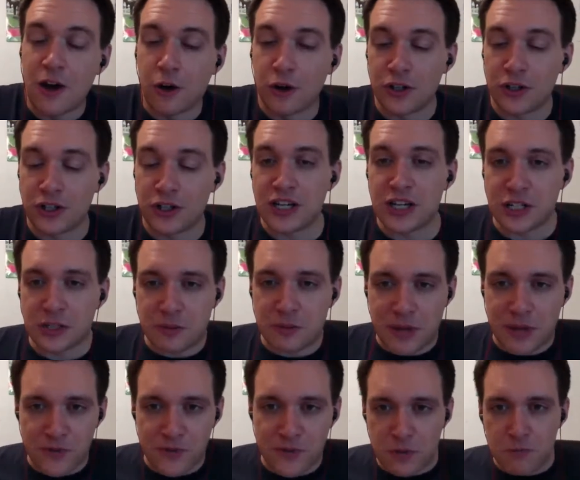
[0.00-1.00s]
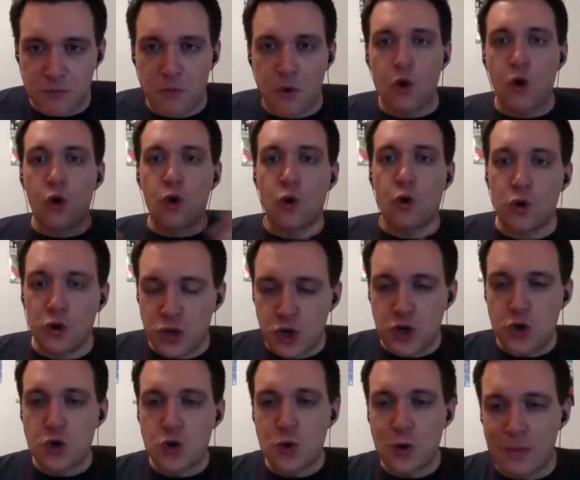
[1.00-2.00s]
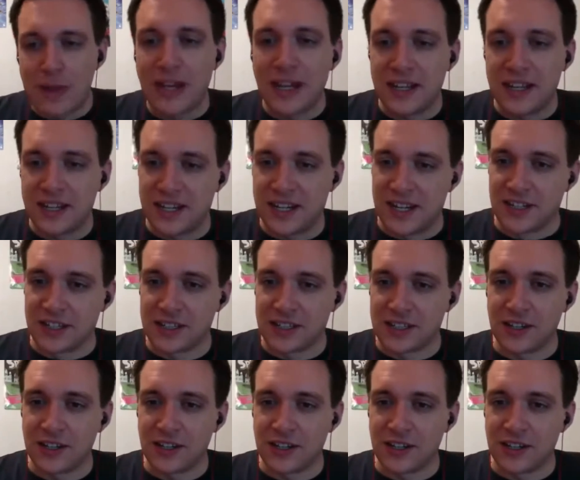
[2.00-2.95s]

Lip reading: Odyssey just gives you more new abilities.